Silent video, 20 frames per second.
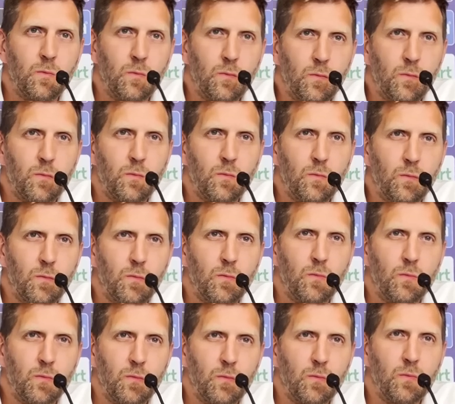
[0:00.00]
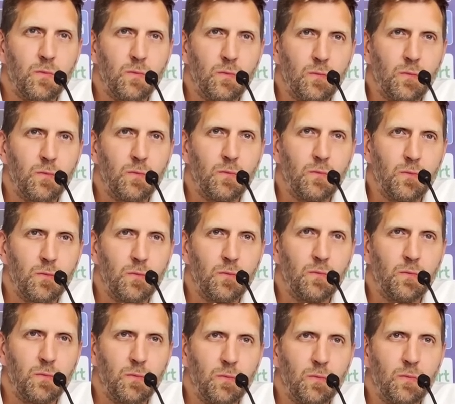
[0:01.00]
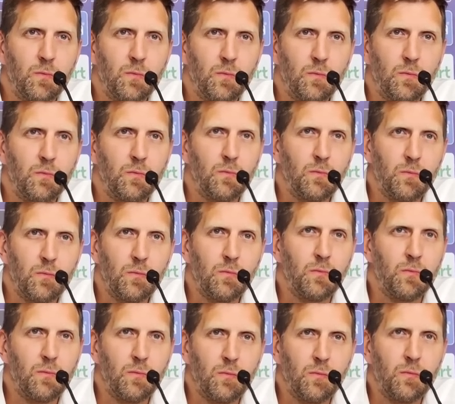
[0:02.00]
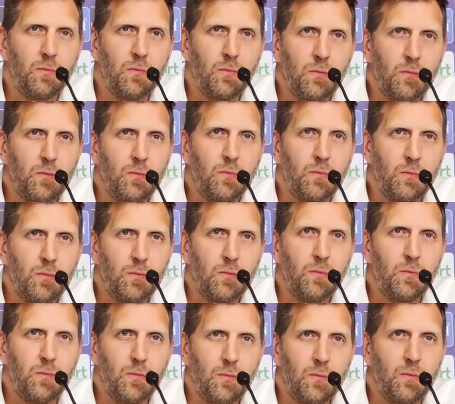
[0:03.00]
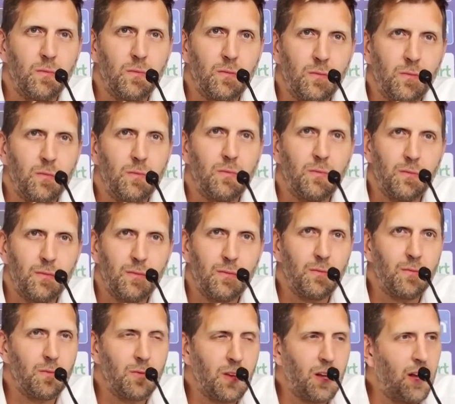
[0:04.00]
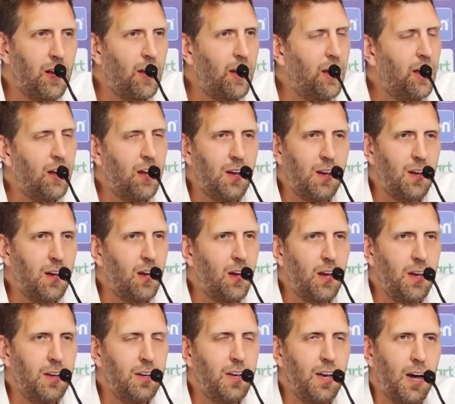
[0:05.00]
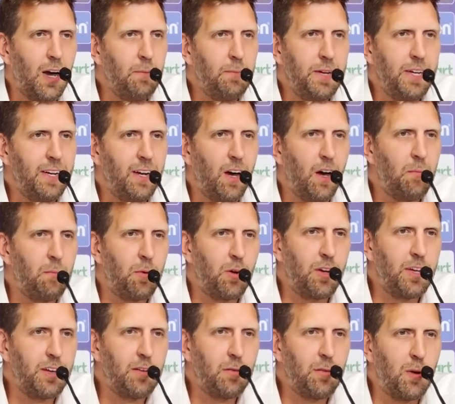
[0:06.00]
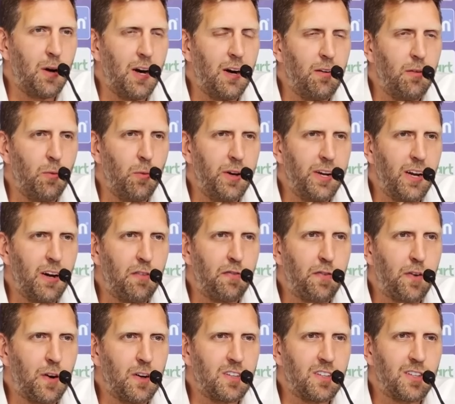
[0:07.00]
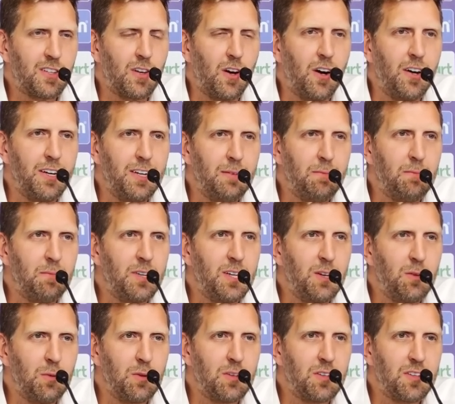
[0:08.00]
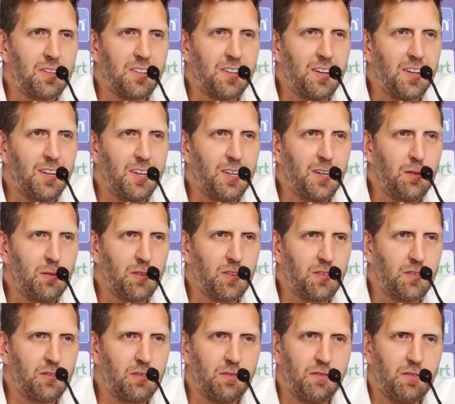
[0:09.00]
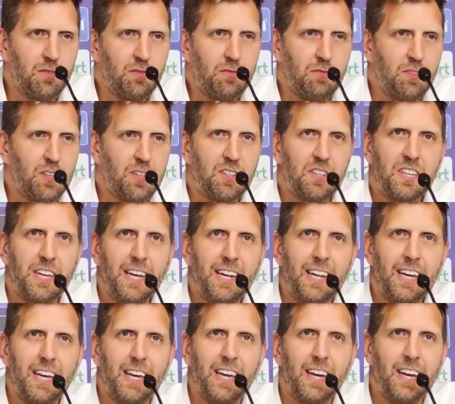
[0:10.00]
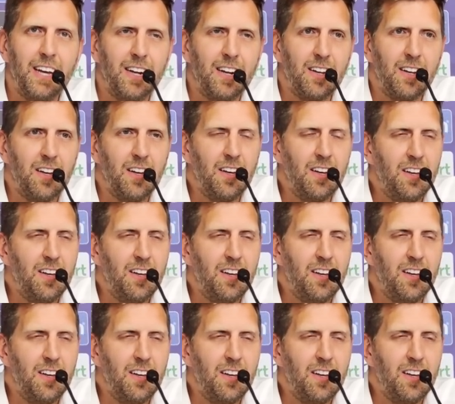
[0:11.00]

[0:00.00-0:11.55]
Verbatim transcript: How do you feel when you're seeing Giannis uh, carrying the N B A right now? Thank you very much. Yeah, I mean, unbelievable. I, when I first saw him, he was uh, he was this skinny kid,